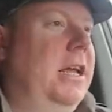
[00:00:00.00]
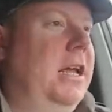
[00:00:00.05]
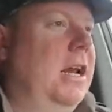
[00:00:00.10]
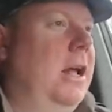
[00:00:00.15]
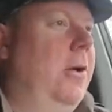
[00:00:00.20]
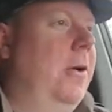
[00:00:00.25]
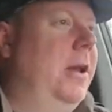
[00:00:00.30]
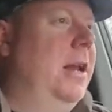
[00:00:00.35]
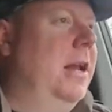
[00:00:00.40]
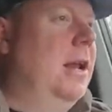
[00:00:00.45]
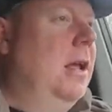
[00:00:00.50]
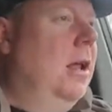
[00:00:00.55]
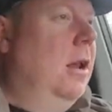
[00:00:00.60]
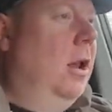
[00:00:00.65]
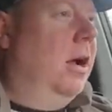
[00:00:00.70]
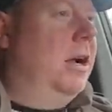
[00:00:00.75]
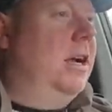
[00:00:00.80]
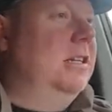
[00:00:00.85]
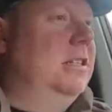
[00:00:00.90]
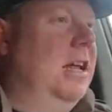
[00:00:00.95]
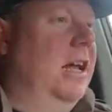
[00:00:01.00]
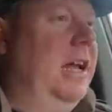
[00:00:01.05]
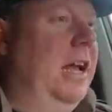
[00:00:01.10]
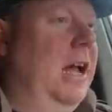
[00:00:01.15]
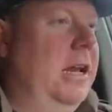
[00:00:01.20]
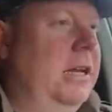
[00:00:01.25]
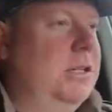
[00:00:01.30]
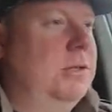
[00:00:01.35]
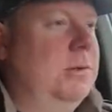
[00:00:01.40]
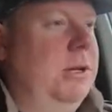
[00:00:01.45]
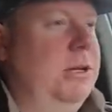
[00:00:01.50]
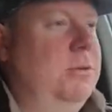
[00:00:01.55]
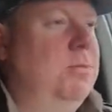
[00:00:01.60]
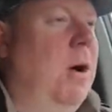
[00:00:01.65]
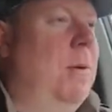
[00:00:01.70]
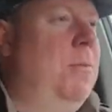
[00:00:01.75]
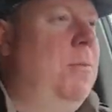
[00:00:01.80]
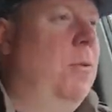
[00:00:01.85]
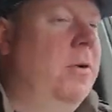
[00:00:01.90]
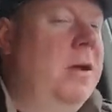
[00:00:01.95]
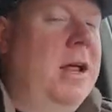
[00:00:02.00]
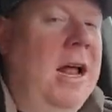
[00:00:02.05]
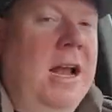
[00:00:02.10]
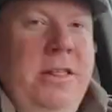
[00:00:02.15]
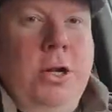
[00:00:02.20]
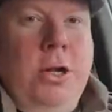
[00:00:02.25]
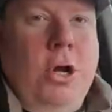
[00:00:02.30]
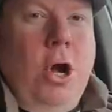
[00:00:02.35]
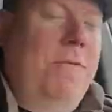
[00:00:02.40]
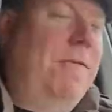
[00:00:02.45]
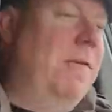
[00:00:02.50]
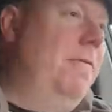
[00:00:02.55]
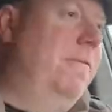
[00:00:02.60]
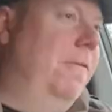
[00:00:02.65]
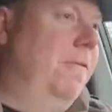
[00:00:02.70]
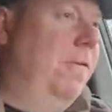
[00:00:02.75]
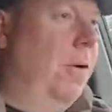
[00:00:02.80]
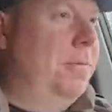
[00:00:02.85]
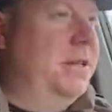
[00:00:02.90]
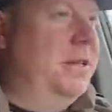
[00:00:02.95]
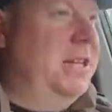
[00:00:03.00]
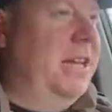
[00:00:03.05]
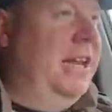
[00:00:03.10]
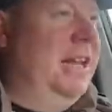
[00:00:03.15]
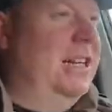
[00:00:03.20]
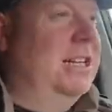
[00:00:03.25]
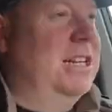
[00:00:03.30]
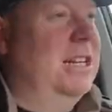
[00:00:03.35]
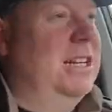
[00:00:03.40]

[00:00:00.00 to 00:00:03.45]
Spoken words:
You know, and like I say, it's one more nail in the coffin for FOBTs.